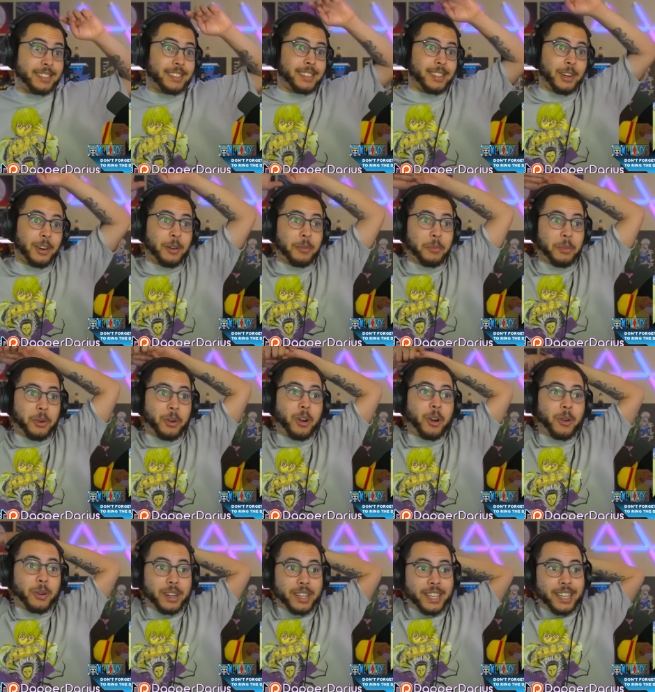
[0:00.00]
Oh, they're
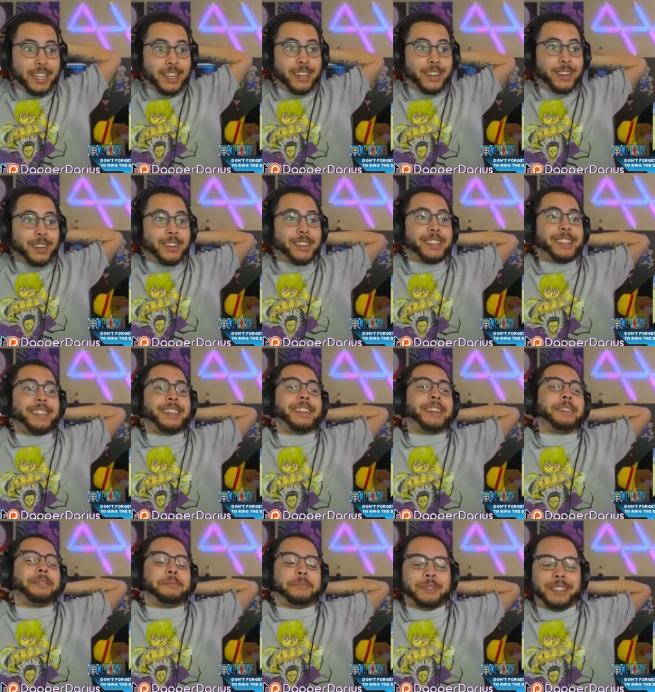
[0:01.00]
already here.
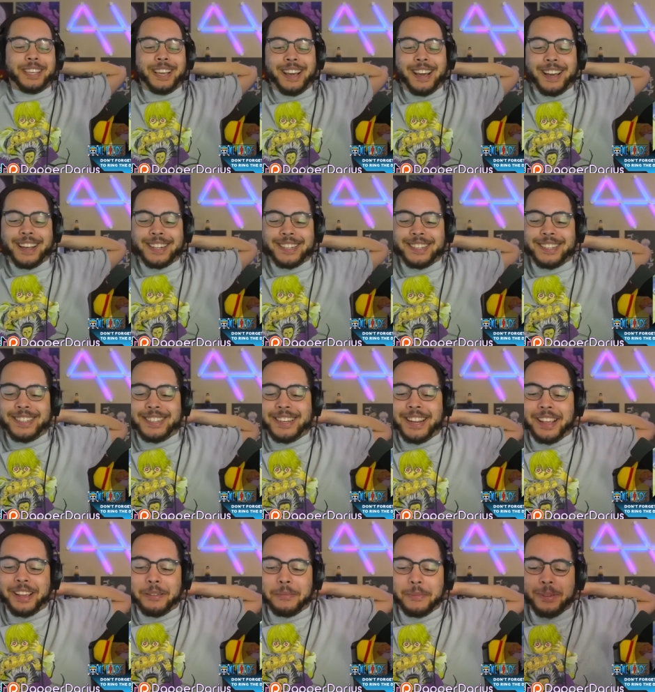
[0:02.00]
Yep. God
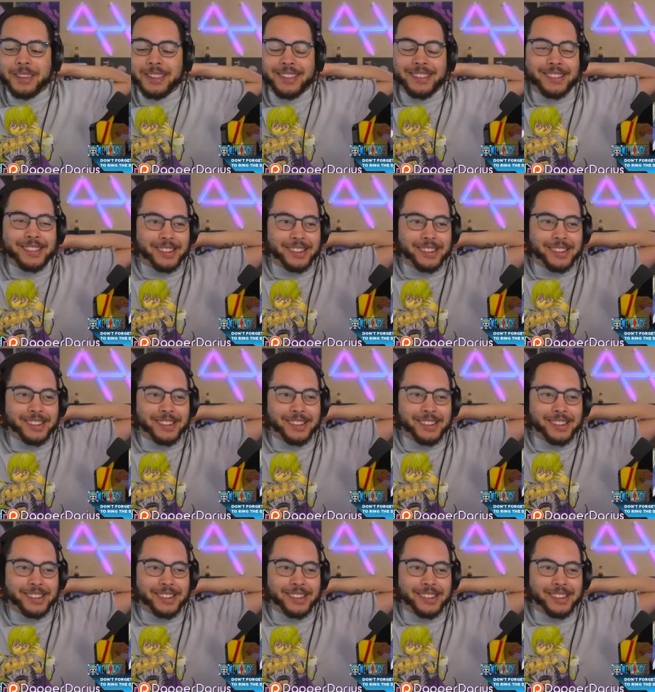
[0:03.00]
damn it.